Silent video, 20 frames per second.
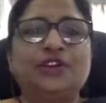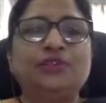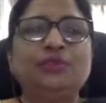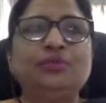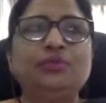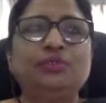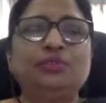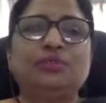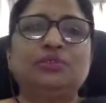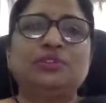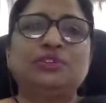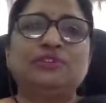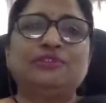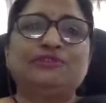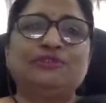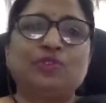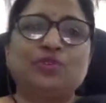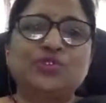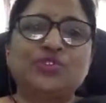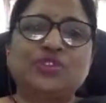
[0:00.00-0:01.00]
to
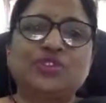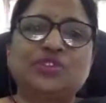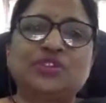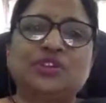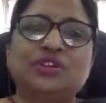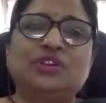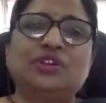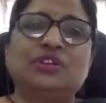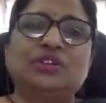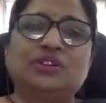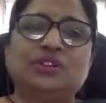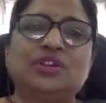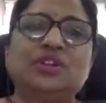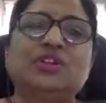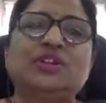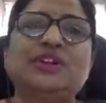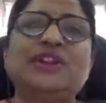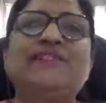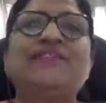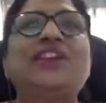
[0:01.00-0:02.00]
foster
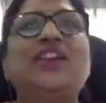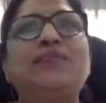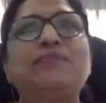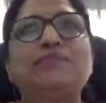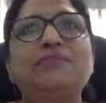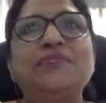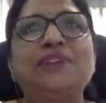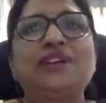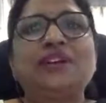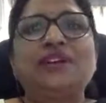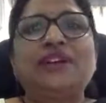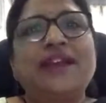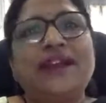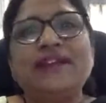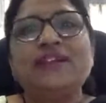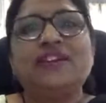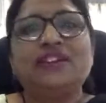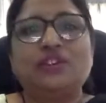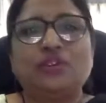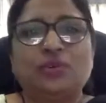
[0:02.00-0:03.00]
development
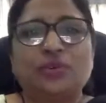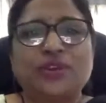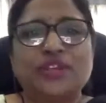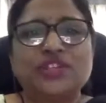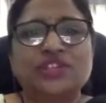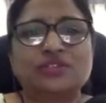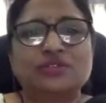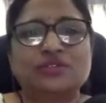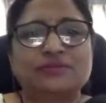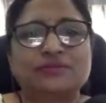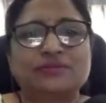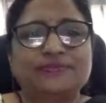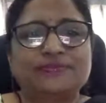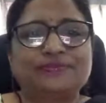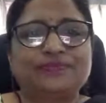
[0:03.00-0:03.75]
and innovation.